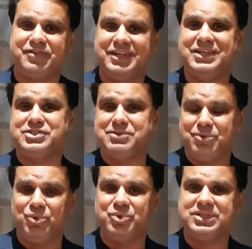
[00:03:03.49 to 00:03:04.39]
for his
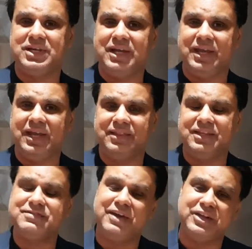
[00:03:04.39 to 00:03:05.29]
support in
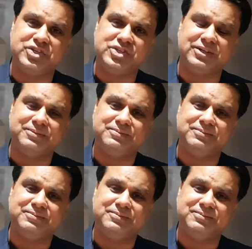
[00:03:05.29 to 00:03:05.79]
this venture.